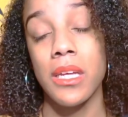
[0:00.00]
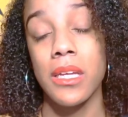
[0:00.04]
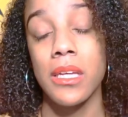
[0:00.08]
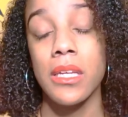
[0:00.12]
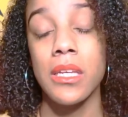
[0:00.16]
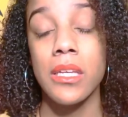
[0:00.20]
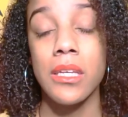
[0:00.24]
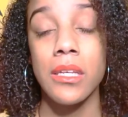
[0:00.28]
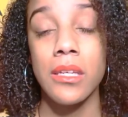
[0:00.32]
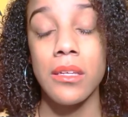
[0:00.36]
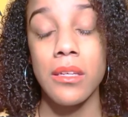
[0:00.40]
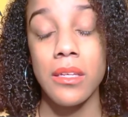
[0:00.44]
that
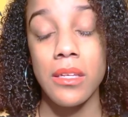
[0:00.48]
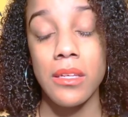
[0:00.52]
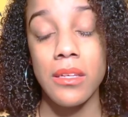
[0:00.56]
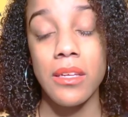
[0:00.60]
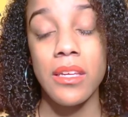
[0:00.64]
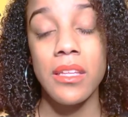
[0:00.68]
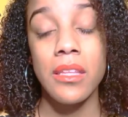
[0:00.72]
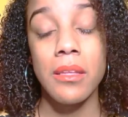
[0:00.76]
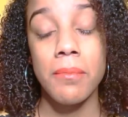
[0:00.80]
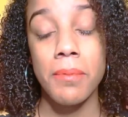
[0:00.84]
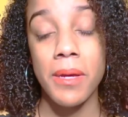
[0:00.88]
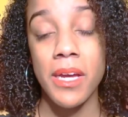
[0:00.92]
he,
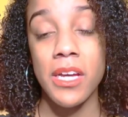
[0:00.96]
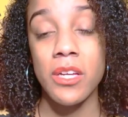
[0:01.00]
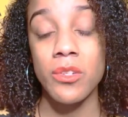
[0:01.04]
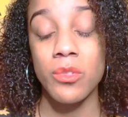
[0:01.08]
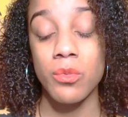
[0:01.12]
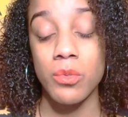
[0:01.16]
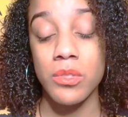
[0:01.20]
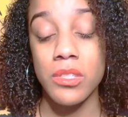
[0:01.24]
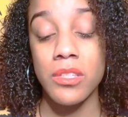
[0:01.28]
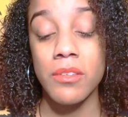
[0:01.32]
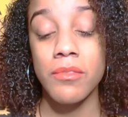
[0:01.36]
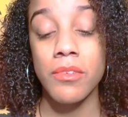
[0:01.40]
in the
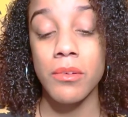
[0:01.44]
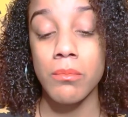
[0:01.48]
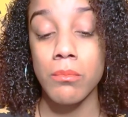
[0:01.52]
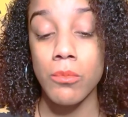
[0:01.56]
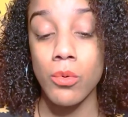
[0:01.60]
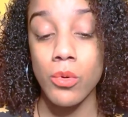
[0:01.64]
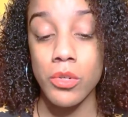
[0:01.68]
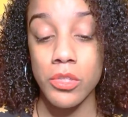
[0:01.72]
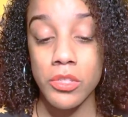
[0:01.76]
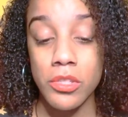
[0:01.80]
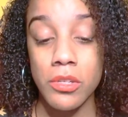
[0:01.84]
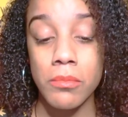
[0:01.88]
past, was even
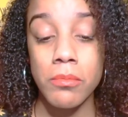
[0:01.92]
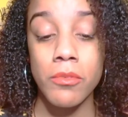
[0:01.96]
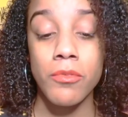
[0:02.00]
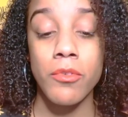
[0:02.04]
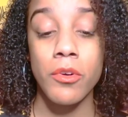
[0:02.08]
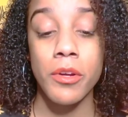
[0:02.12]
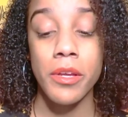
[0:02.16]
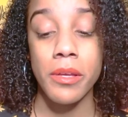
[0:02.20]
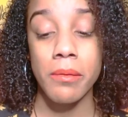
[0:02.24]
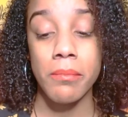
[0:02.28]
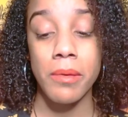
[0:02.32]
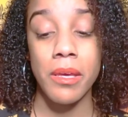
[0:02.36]
more so
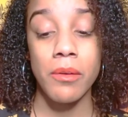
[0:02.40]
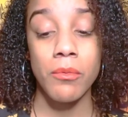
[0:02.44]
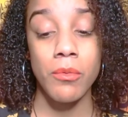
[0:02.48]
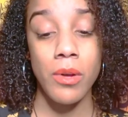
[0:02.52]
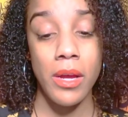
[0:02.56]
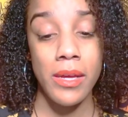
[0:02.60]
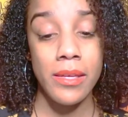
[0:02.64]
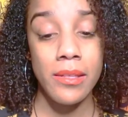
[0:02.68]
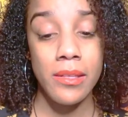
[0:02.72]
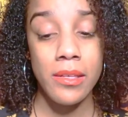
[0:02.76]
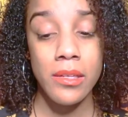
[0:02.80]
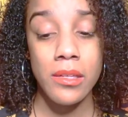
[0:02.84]
before he met
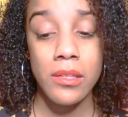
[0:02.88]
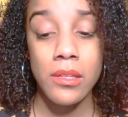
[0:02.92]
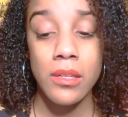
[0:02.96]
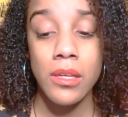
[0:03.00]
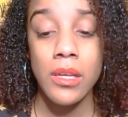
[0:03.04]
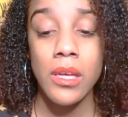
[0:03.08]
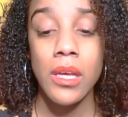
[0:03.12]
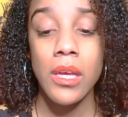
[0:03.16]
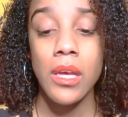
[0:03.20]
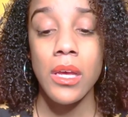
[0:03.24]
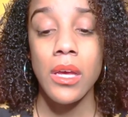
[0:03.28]
Ryland.